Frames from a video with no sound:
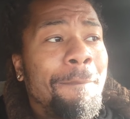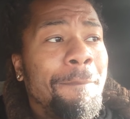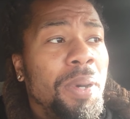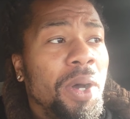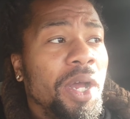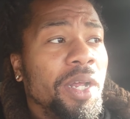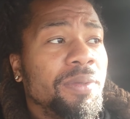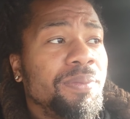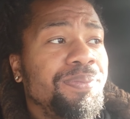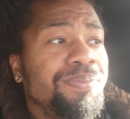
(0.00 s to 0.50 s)

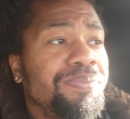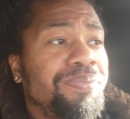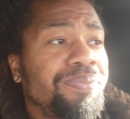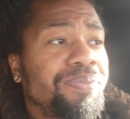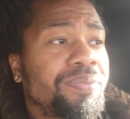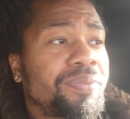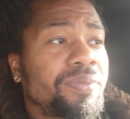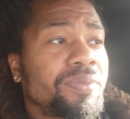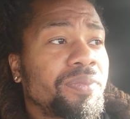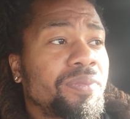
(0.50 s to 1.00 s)
But,
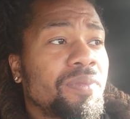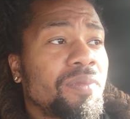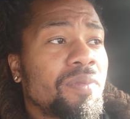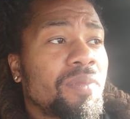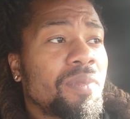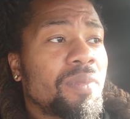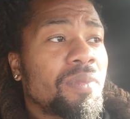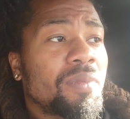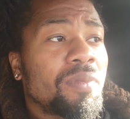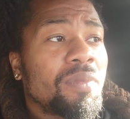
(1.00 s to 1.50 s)

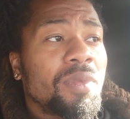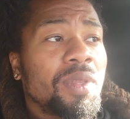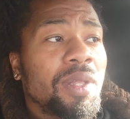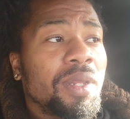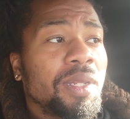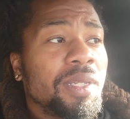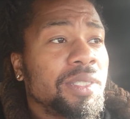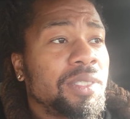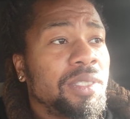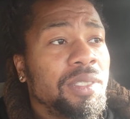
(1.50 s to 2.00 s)

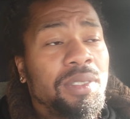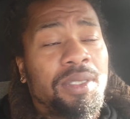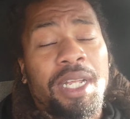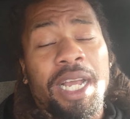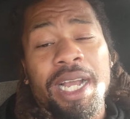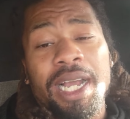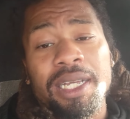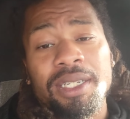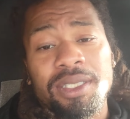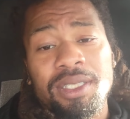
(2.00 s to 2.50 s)
listen,
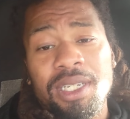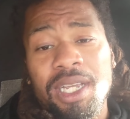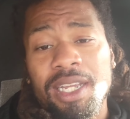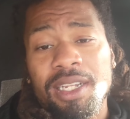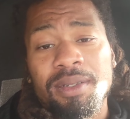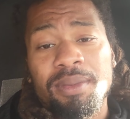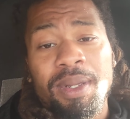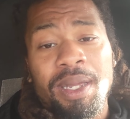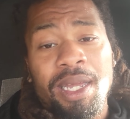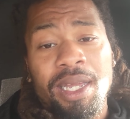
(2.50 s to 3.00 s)
like I
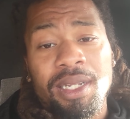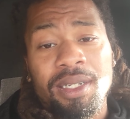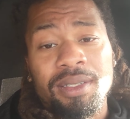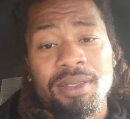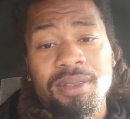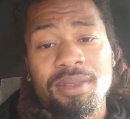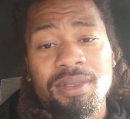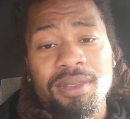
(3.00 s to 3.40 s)
said, man.